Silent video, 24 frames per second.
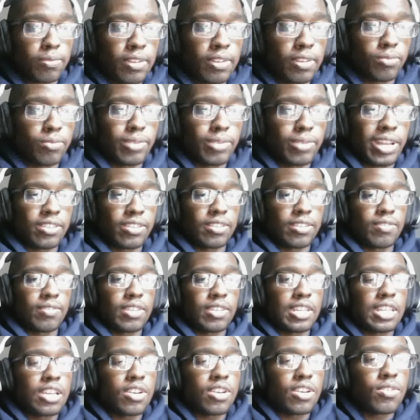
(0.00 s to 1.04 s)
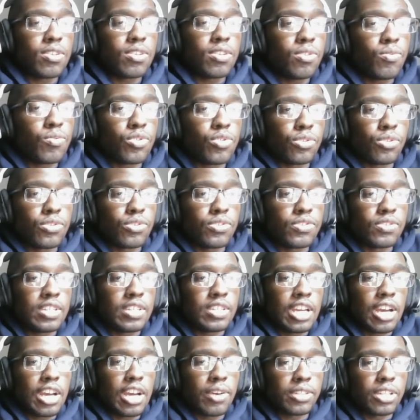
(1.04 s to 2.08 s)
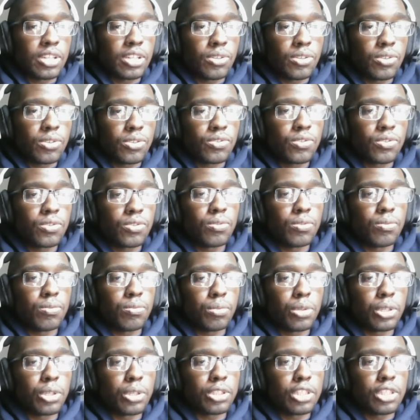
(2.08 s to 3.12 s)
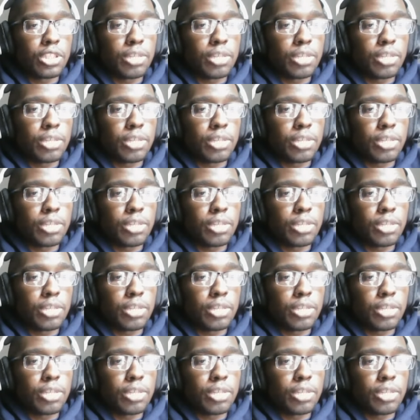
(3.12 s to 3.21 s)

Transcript: The video, we shall see how it goes. Rolling clip